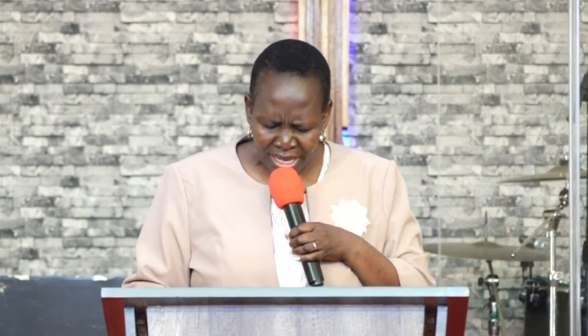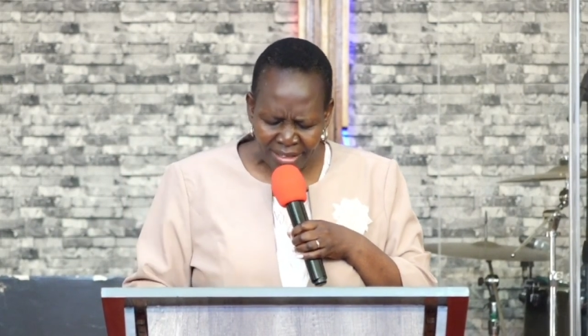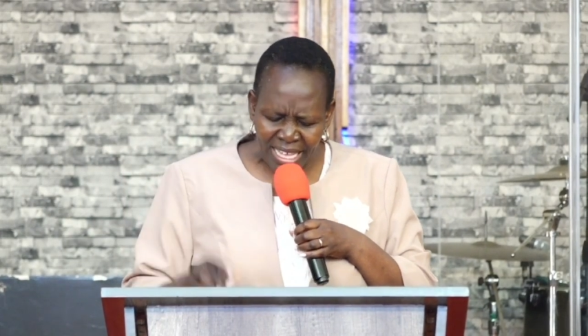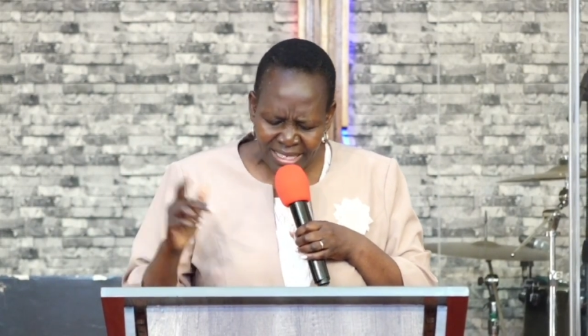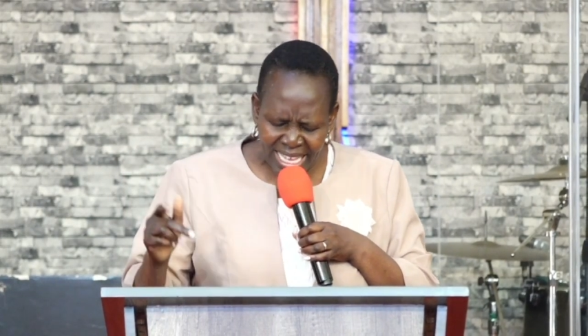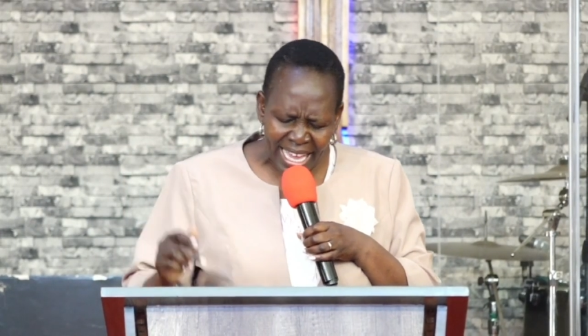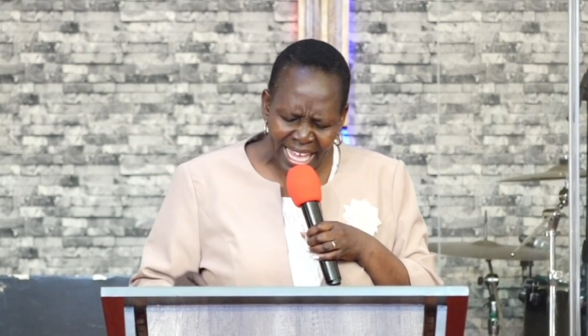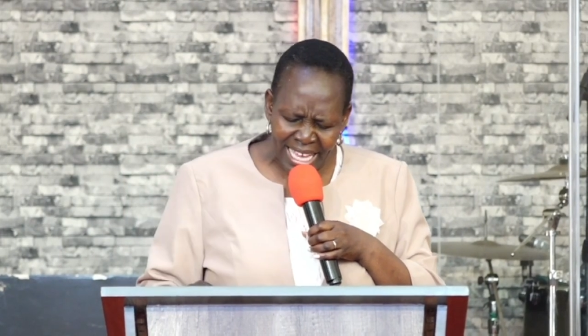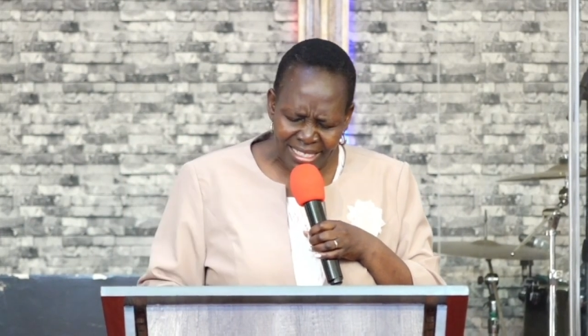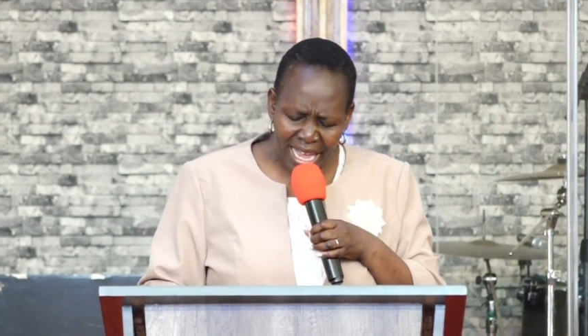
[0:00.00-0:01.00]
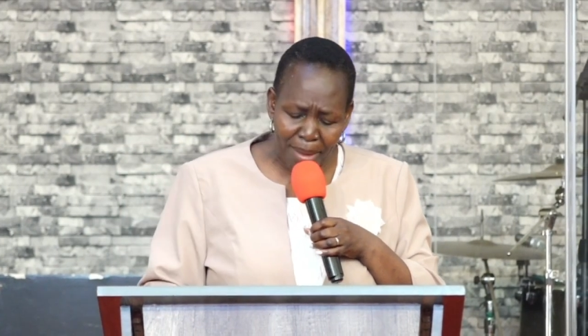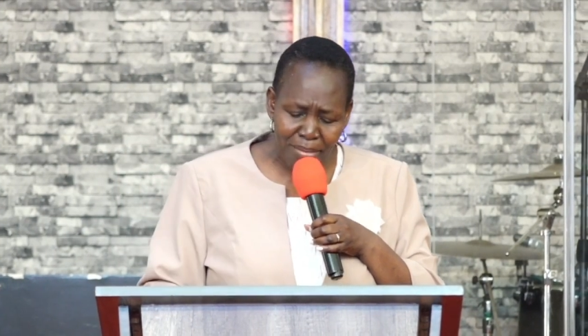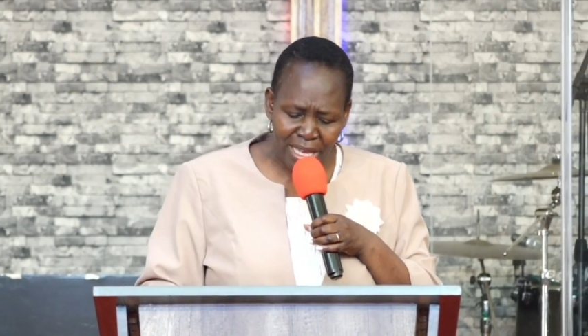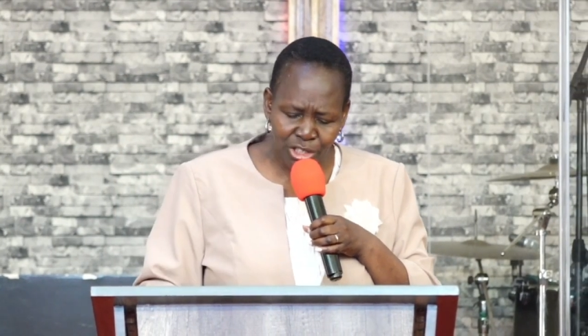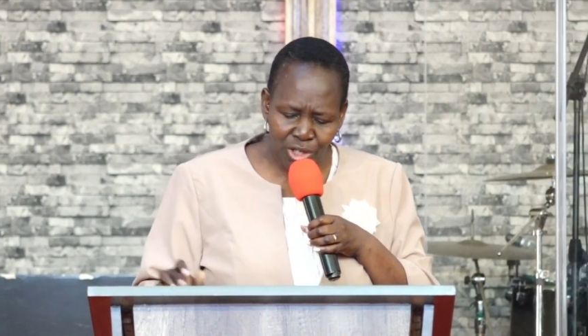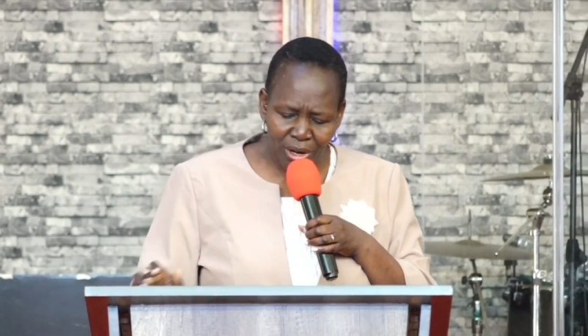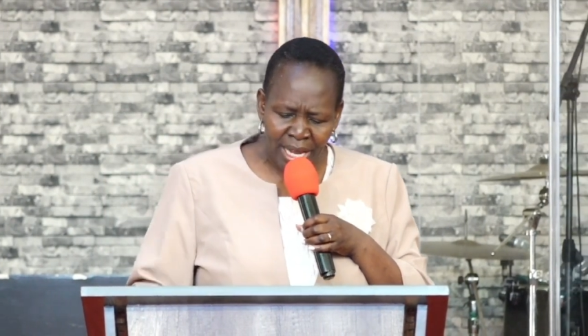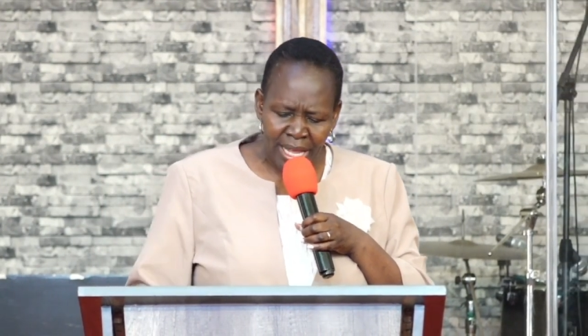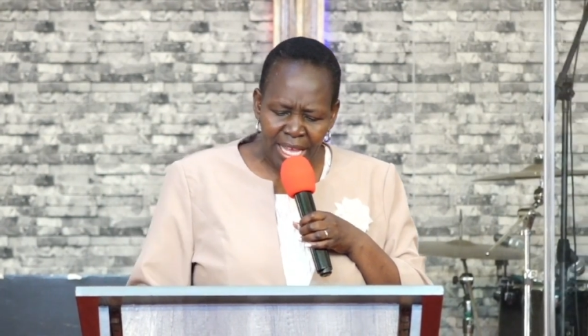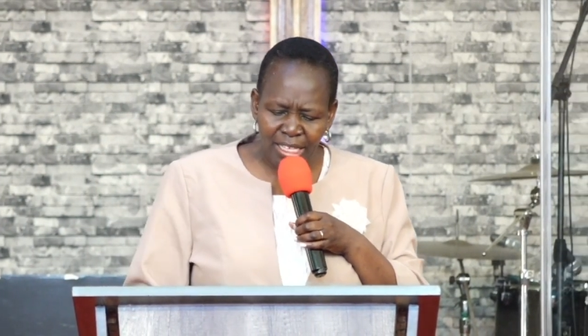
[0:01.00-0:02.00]
The second dimension
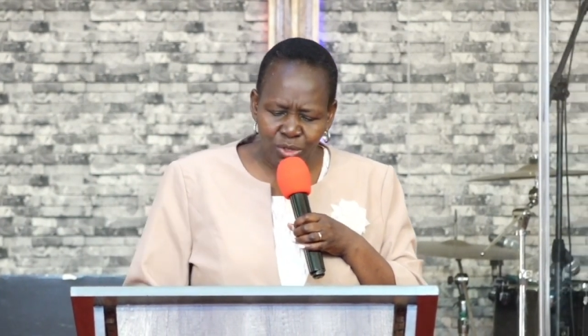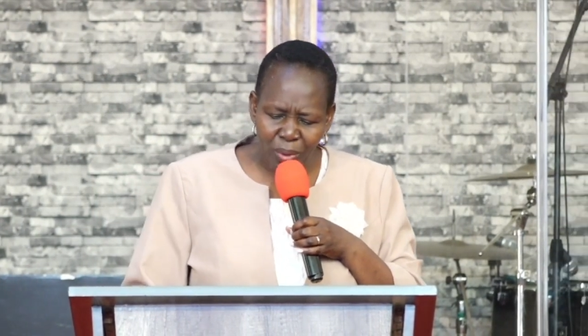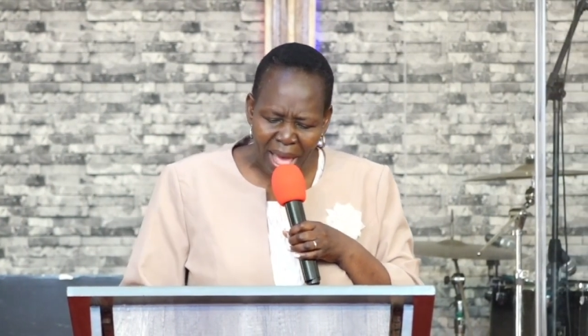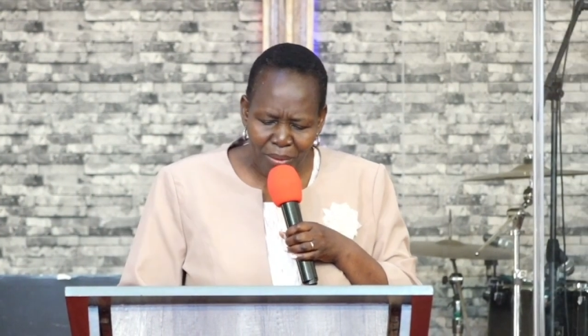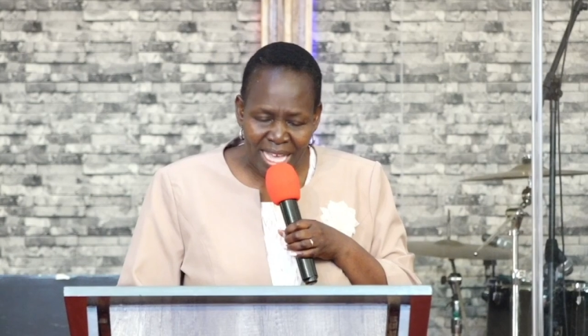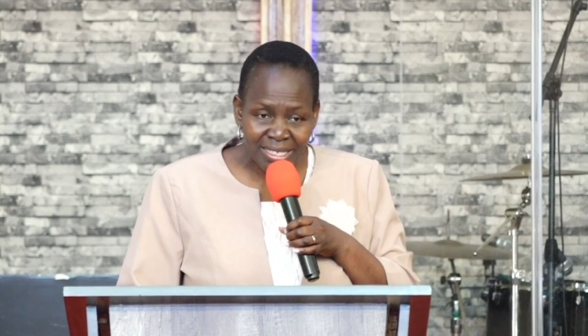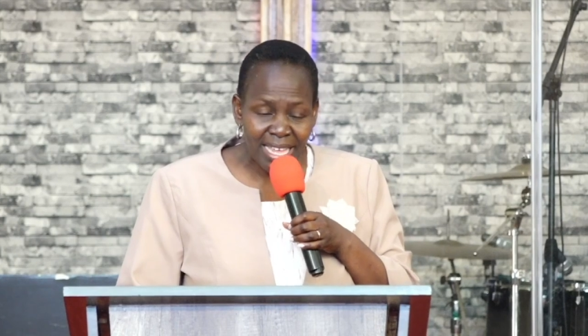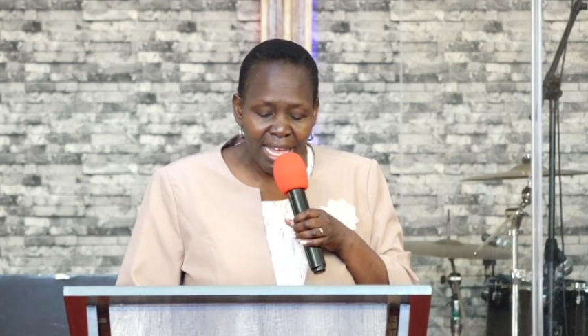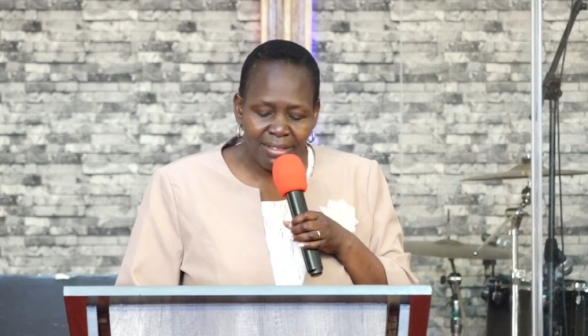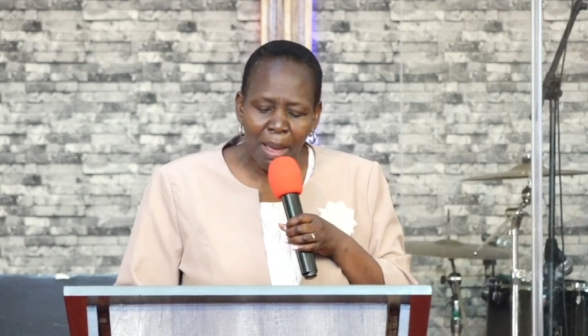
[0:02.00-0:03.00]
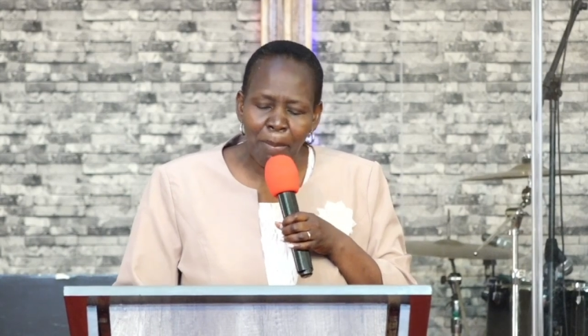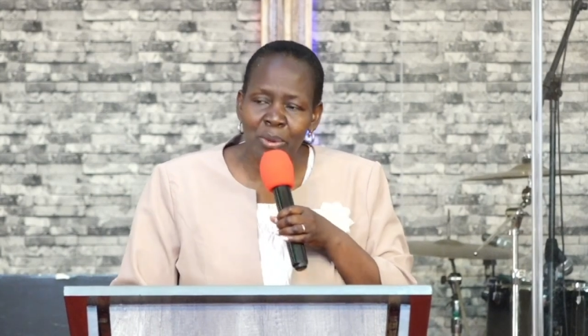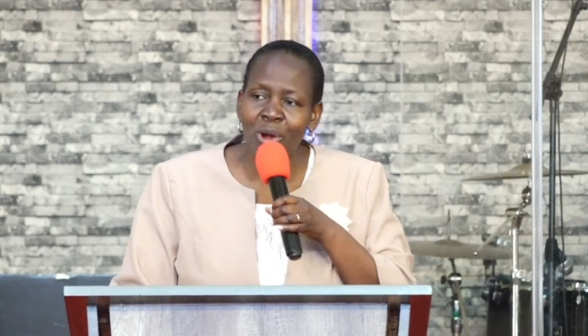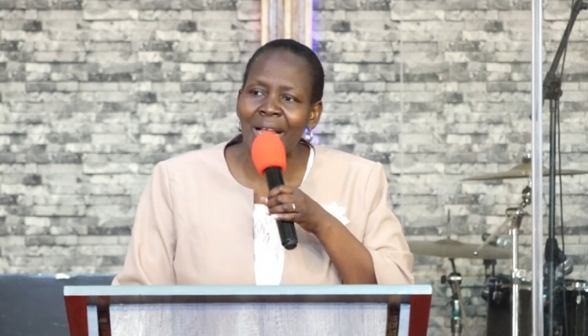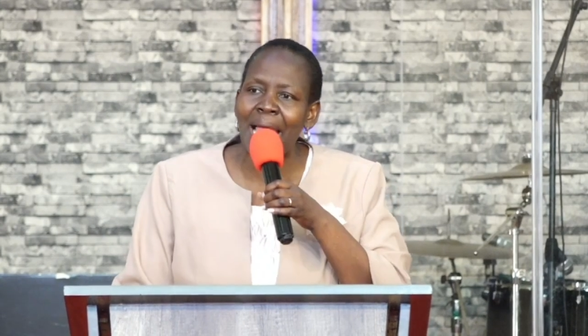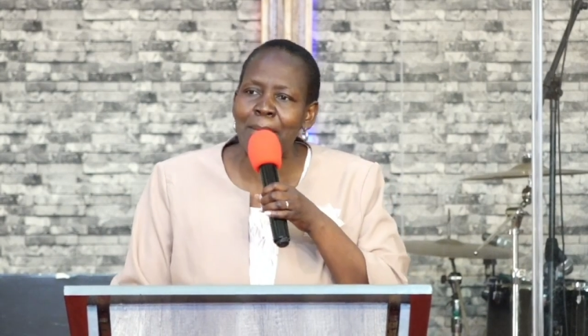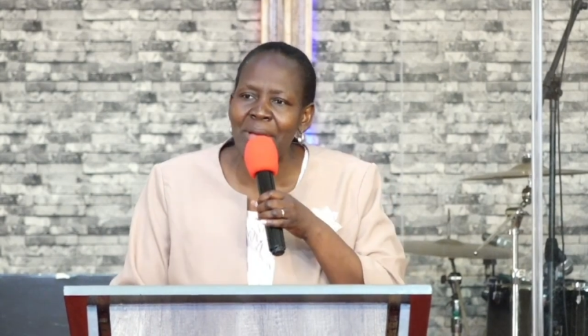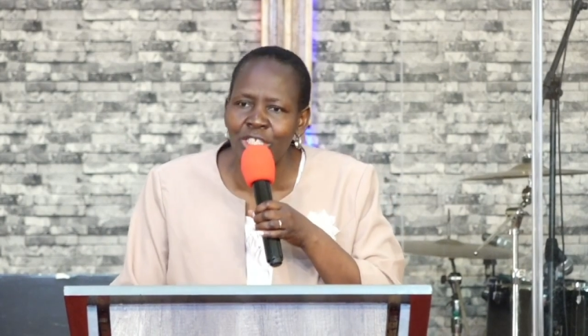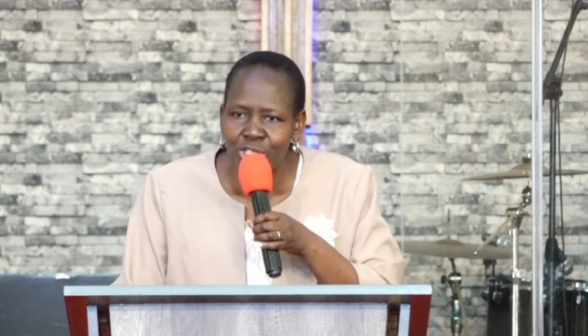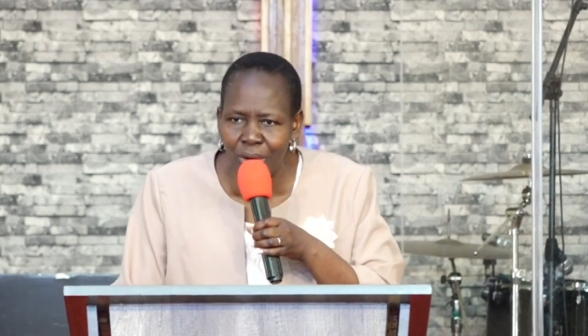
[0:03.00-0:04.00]
is where we are saying the
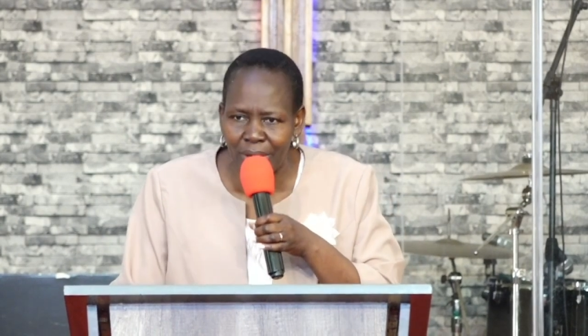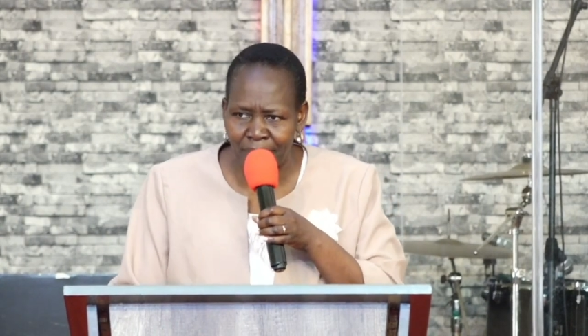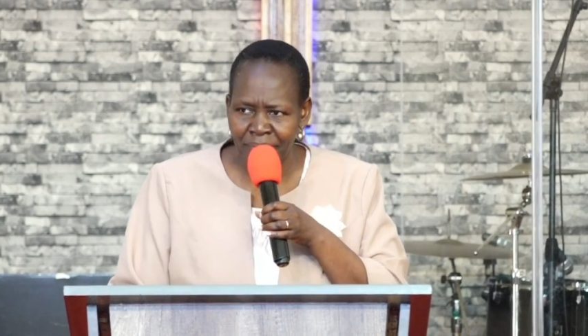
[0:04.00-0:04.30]
proclamation.